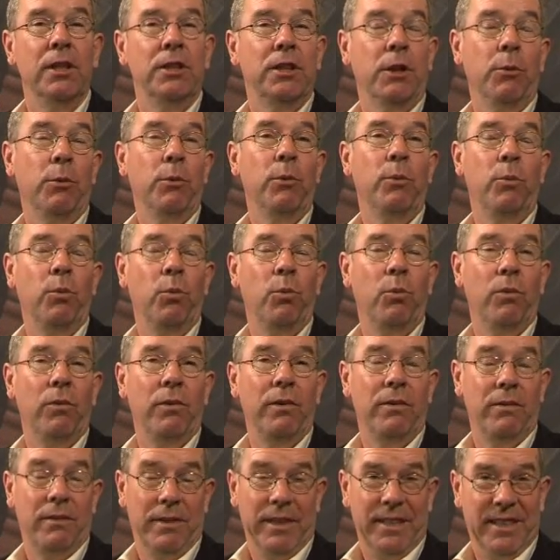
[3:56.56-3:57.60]
So
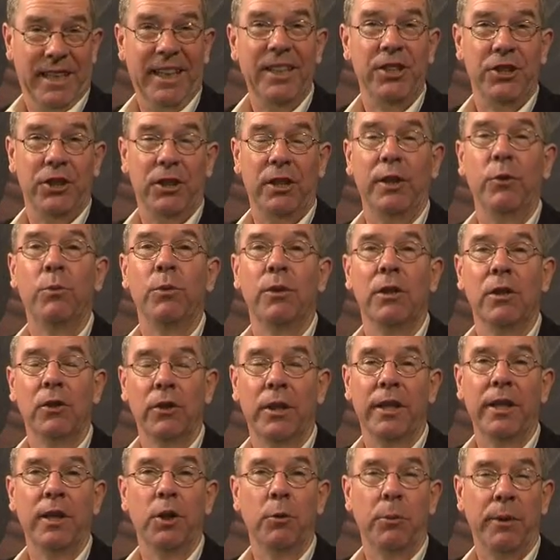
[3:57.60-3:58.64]
essentially we're
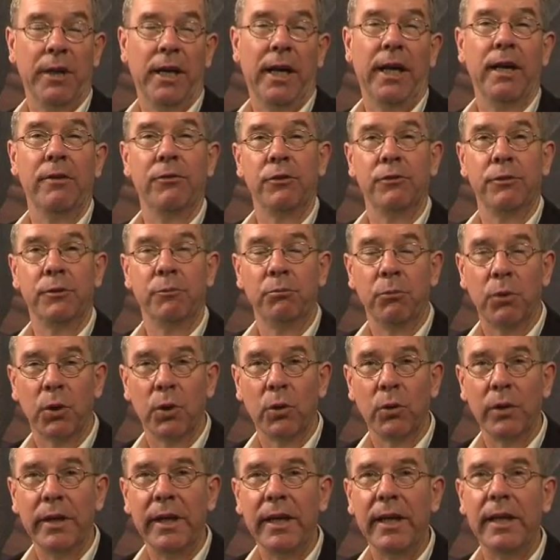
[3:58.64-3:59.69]
looking at the behaviour of
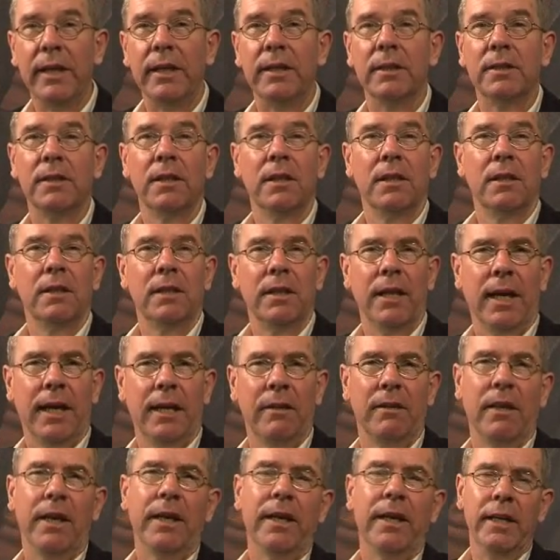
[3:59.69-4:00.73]
employees and
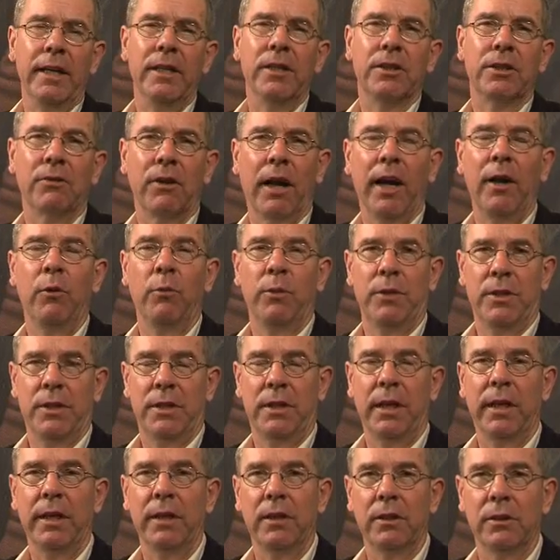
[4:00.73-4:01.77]
how interact with
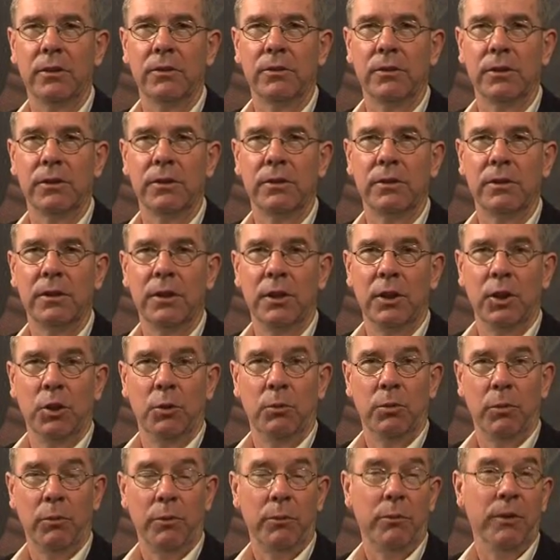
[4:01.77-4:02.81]
stakeholders.
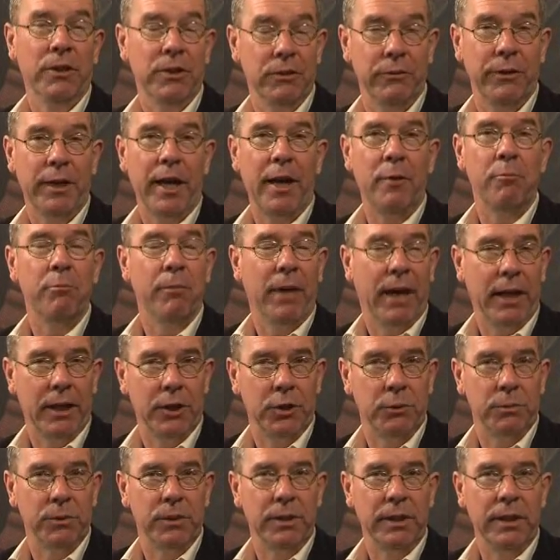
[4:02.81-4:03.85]
But we mustn't forget
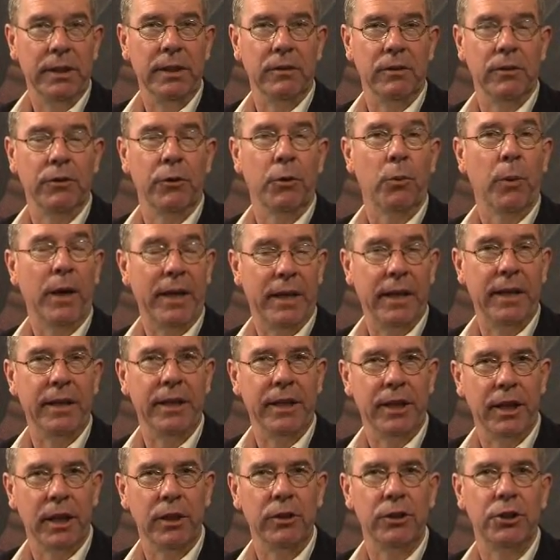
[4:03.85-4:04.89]
management either, the way they
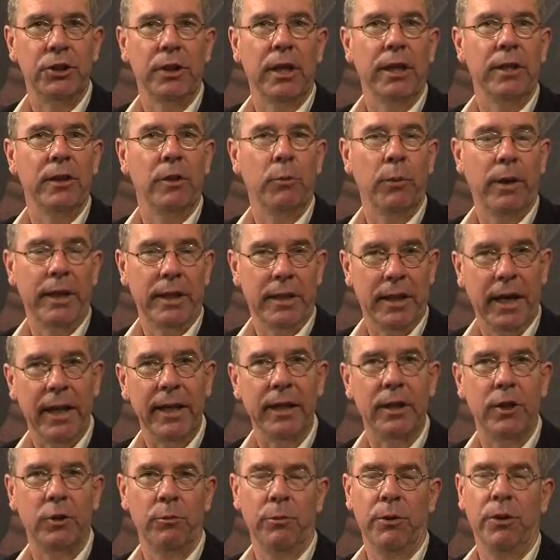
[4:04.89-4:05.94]
negotiate, the way
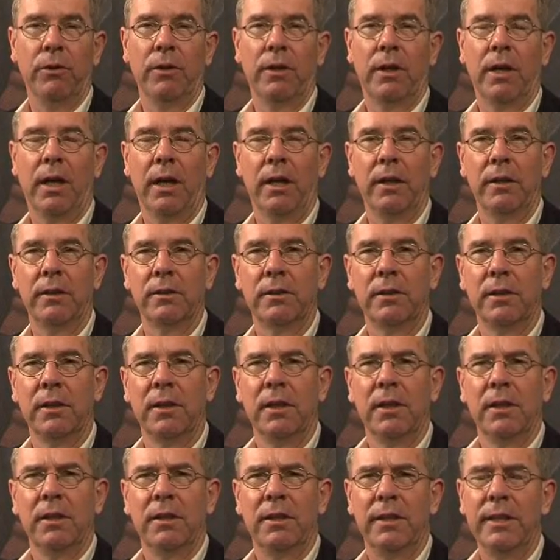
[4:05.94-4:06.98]
they communicate.
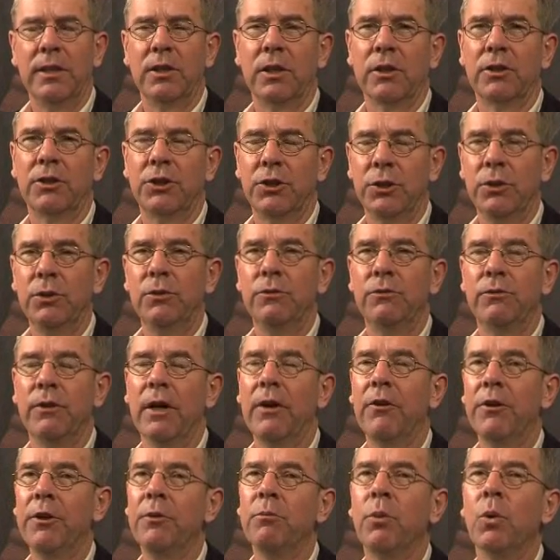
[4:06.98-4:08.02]
These are two
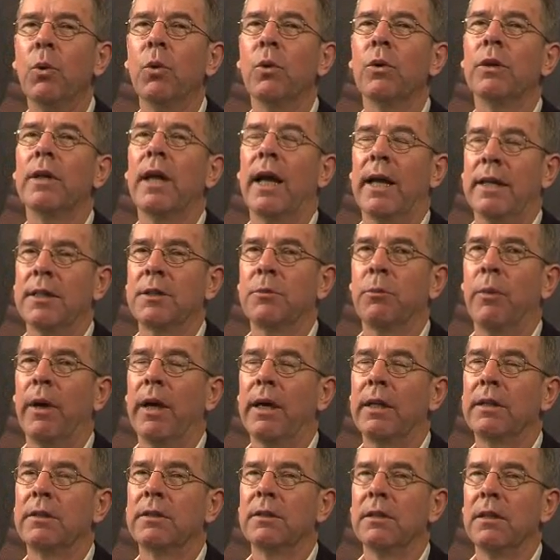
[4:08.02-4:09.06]
very important
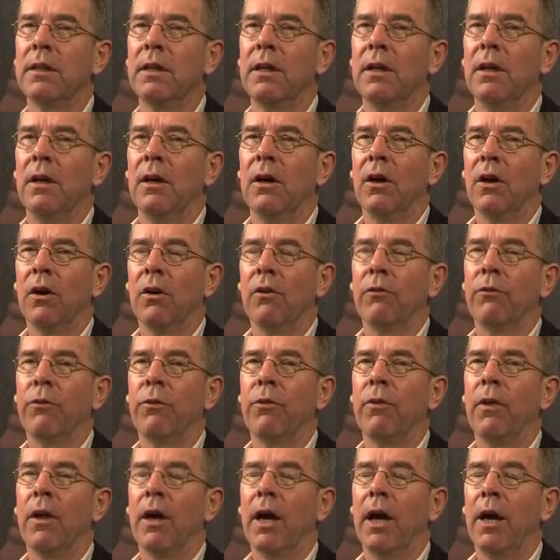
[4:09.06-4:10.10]
aspects of
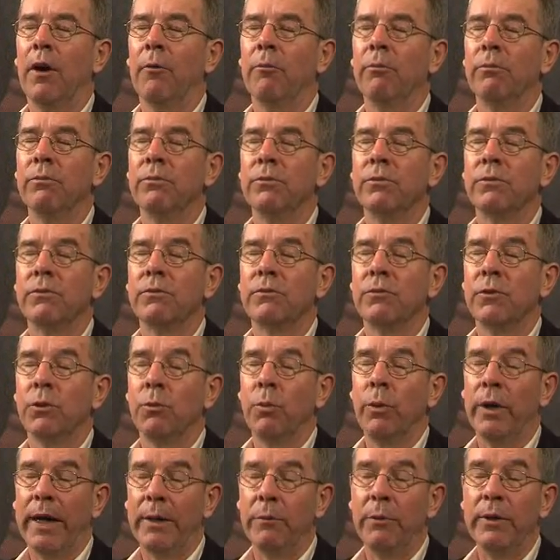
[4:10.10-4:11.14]
the
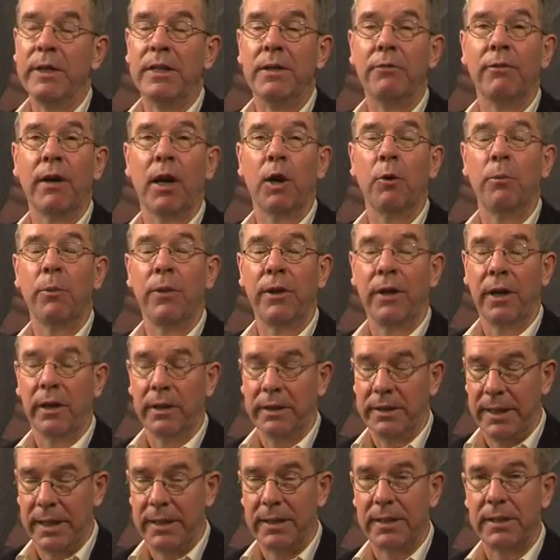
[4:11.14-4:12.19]
way we develop the
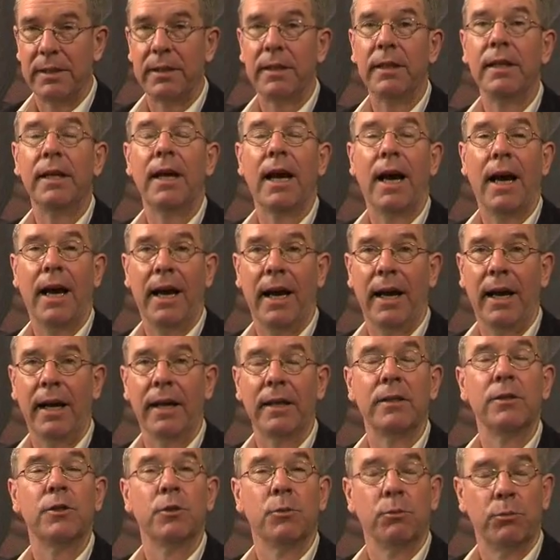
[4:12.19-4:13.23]
identity
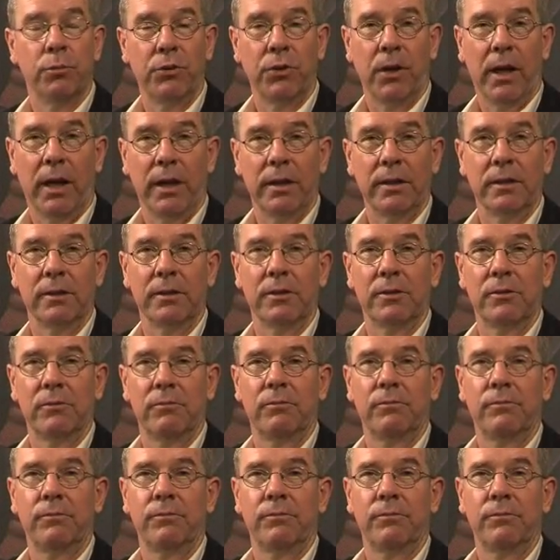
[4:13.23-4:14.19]
and brands.